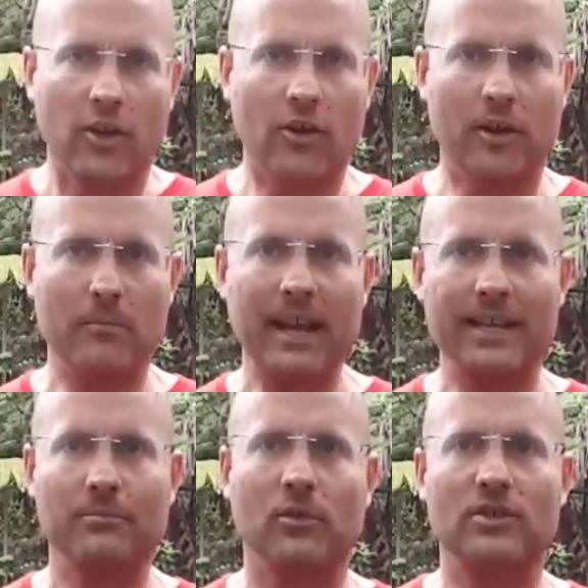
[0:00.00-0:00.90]
you can
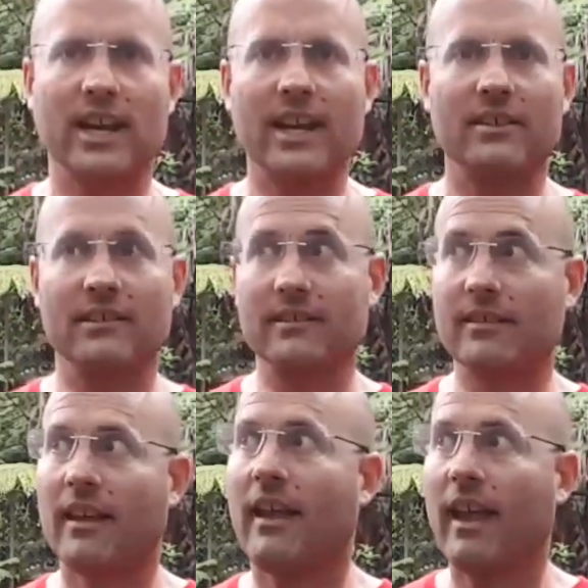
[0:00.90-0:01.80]
make small
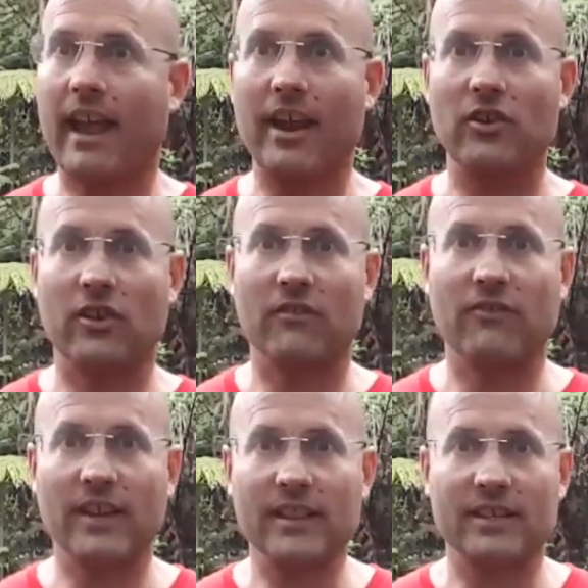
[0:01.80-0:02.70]
changes and you can
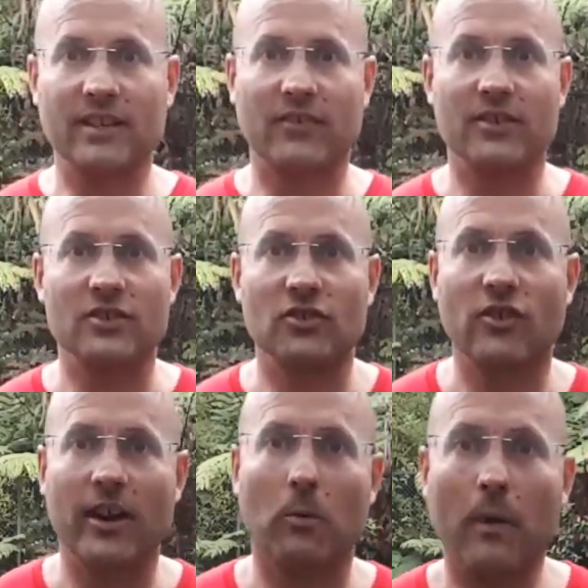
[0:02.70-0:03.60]
feel the difference
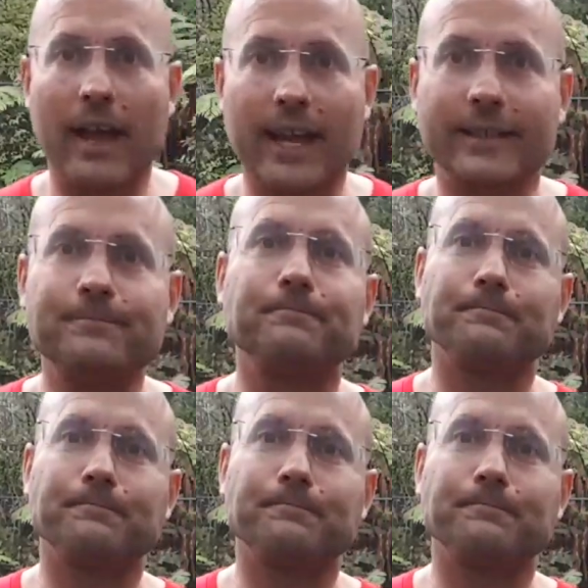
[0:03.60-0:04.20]
straight away,